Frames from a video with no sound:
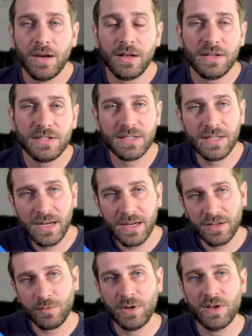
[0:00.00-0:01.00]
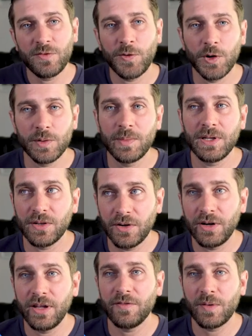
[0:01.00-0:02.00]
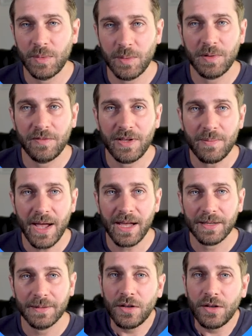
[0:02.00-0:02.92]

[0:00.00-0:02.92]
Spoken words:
Now let's get into reinforcement learning from human feedback.